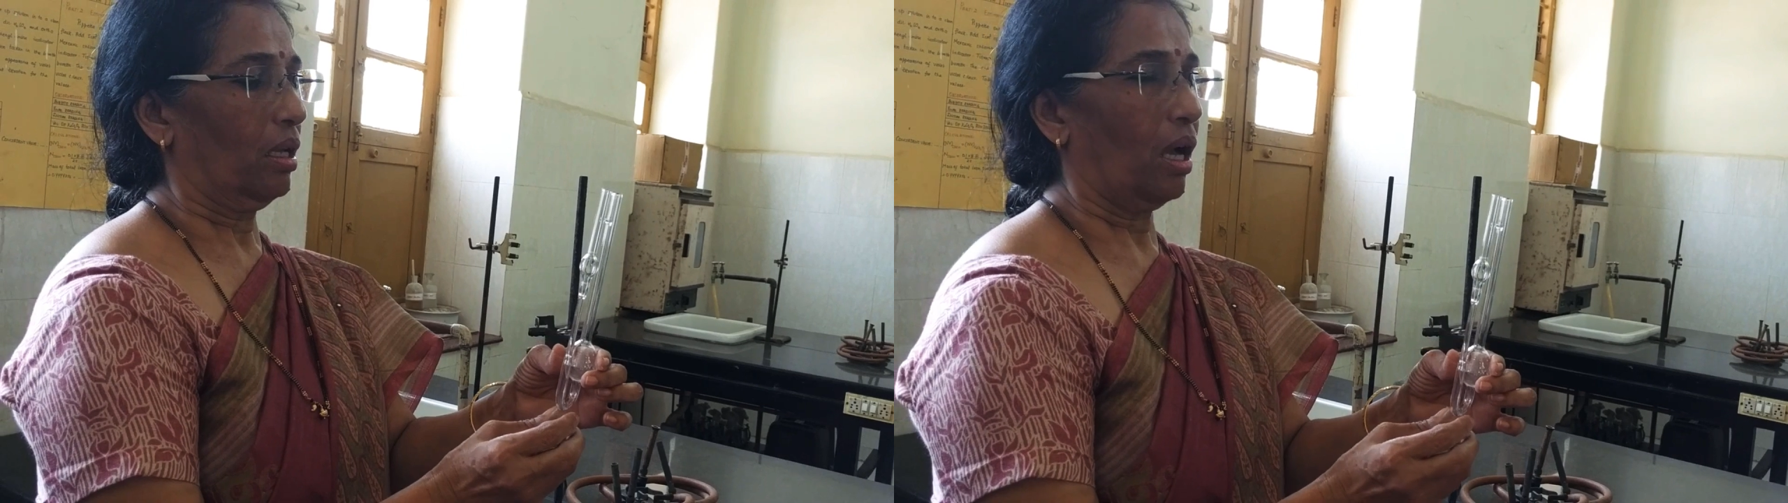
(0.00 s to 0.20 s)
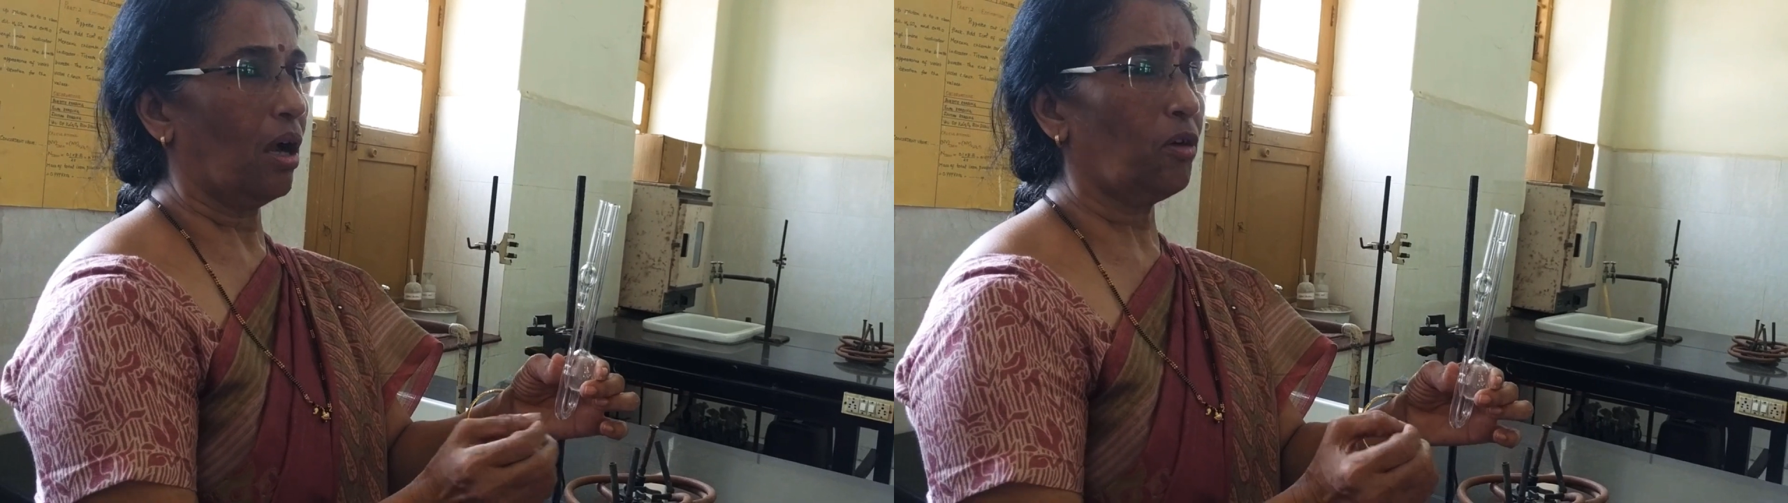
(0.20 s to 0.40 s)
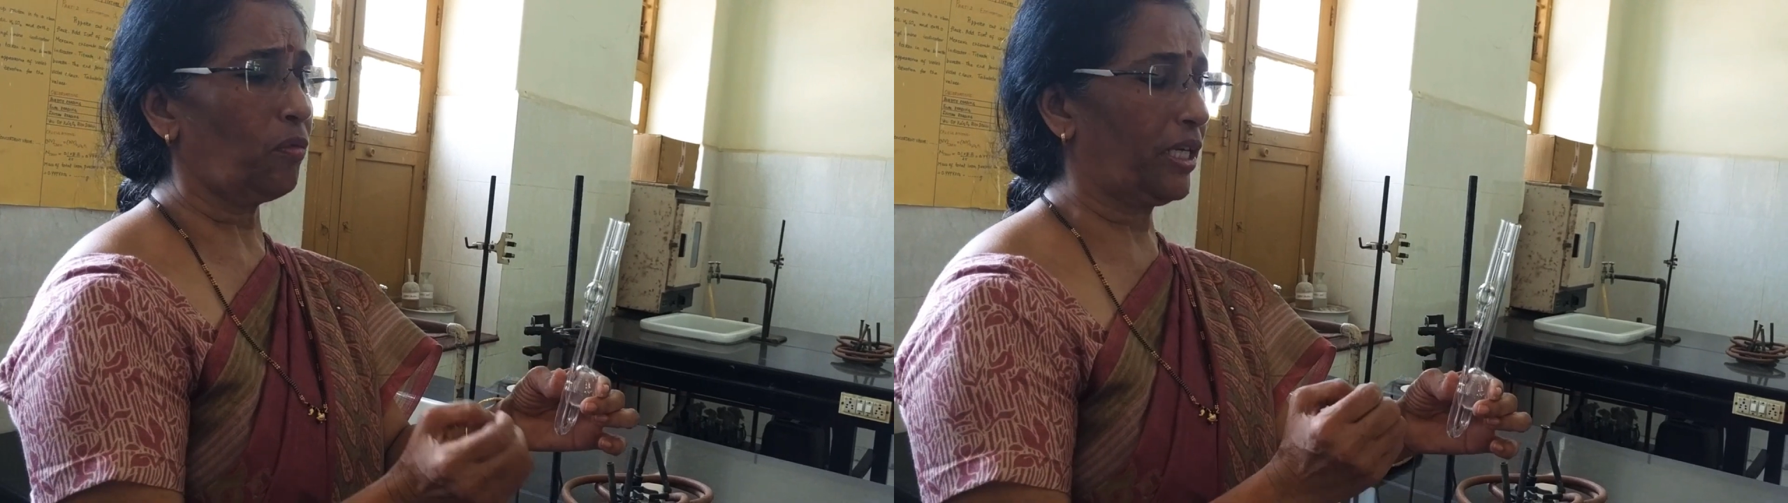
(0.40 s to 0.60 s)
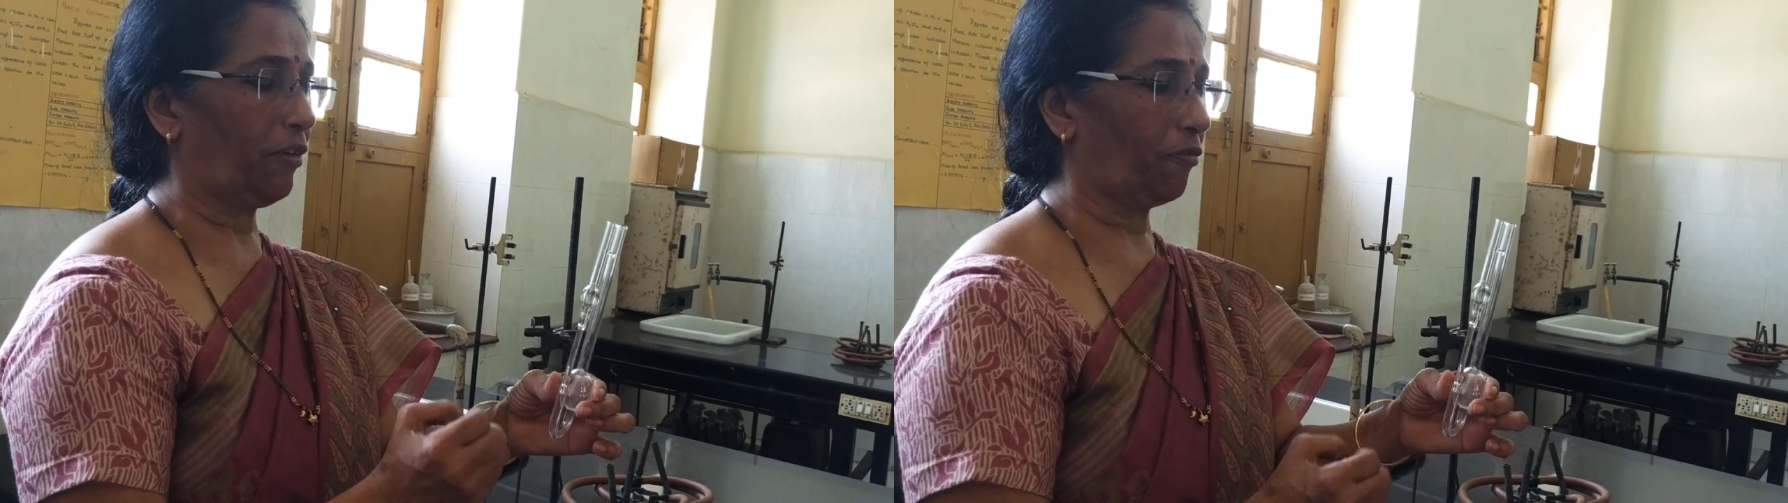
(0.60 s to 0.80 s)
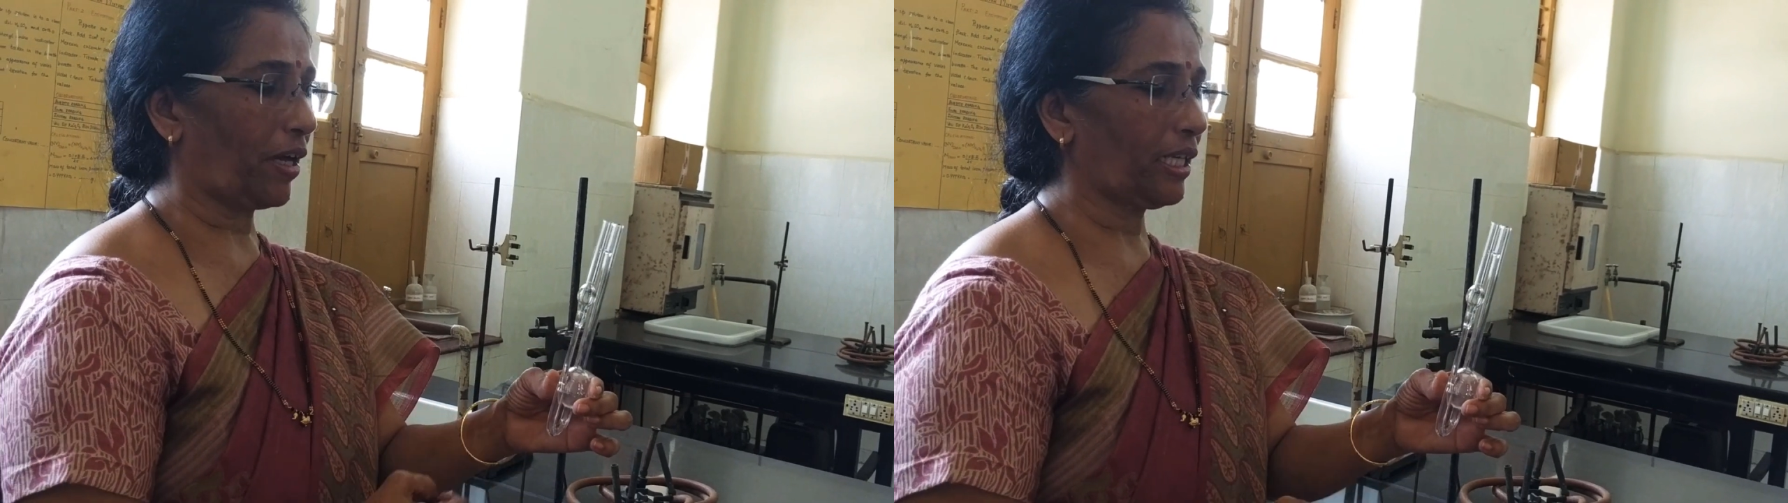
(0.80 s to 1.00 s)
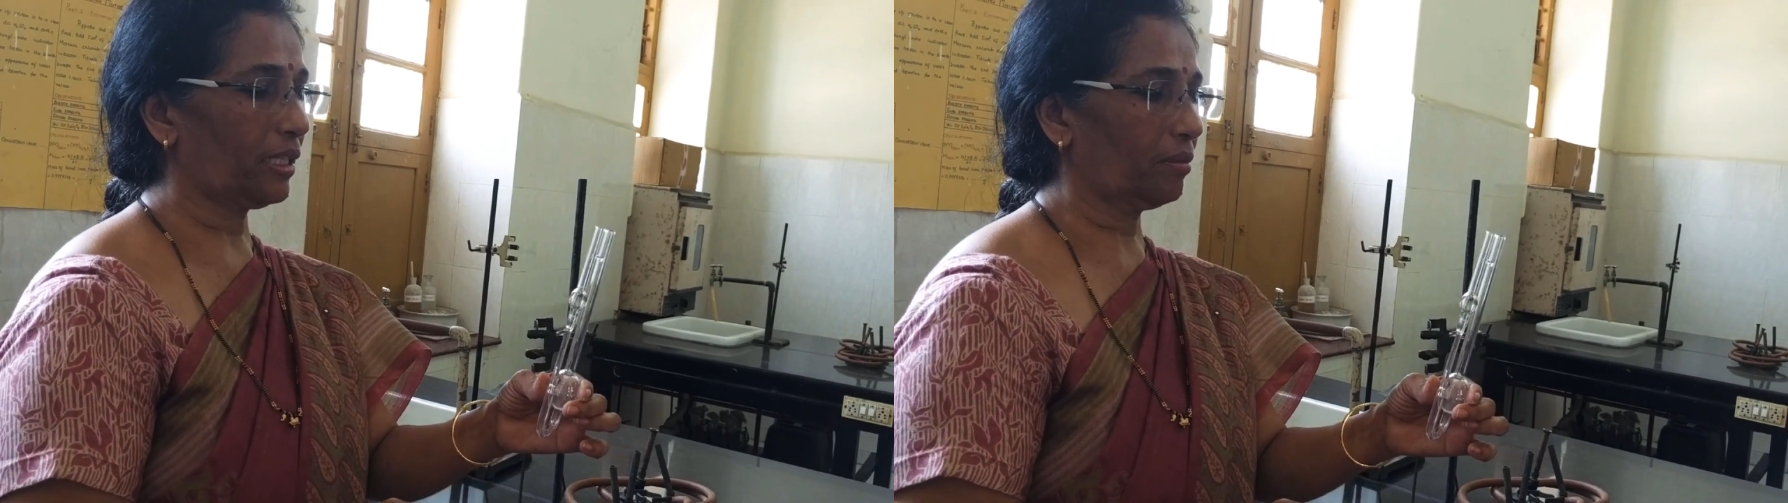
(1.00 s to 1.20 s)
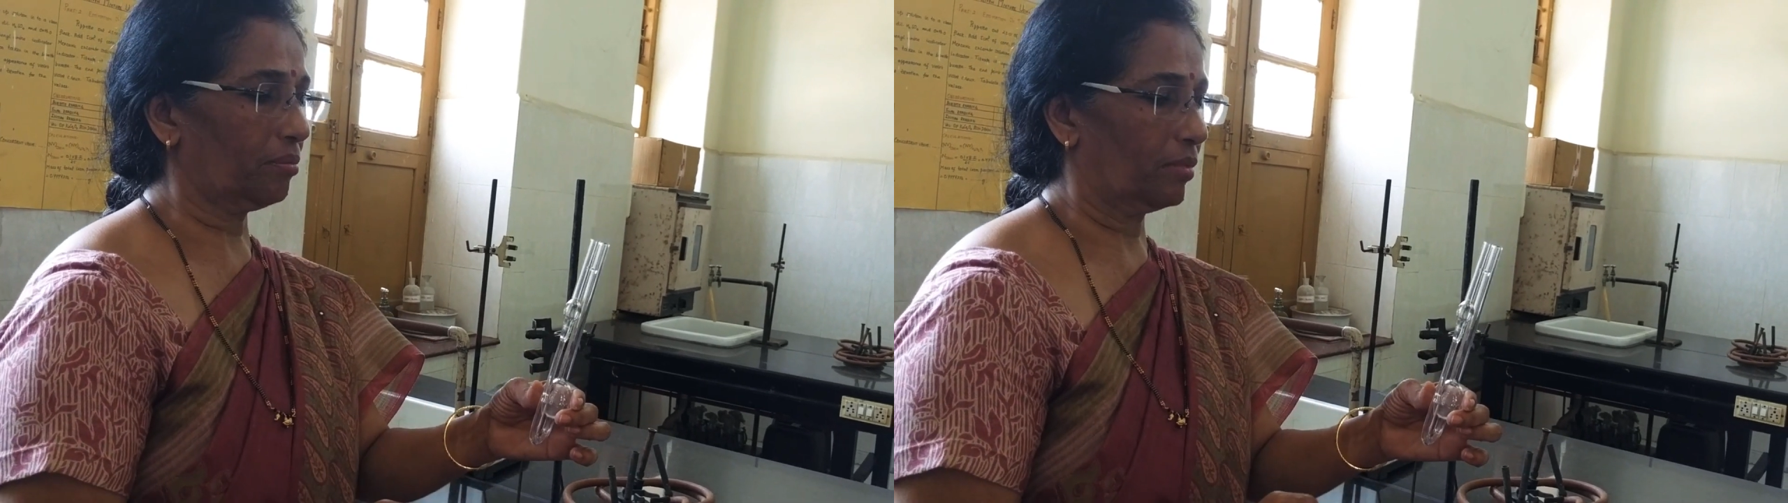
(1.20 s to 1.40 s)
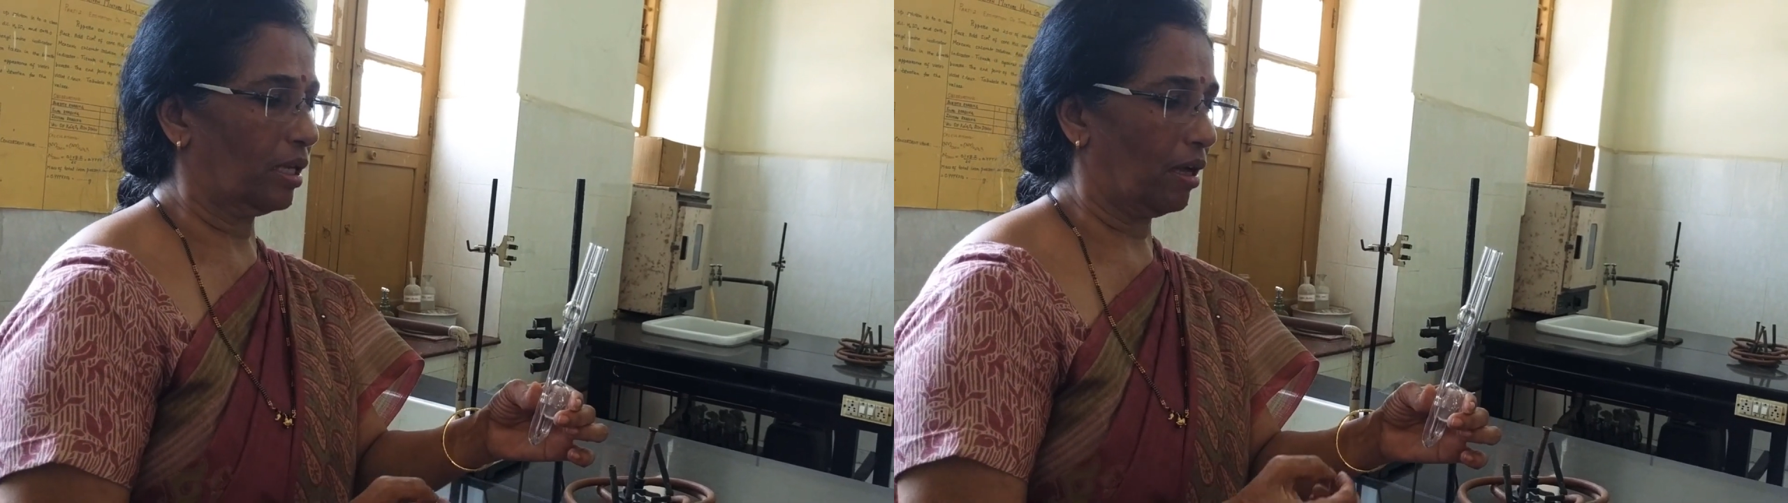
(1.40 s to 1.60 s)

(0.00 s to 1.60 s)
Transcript: How do we define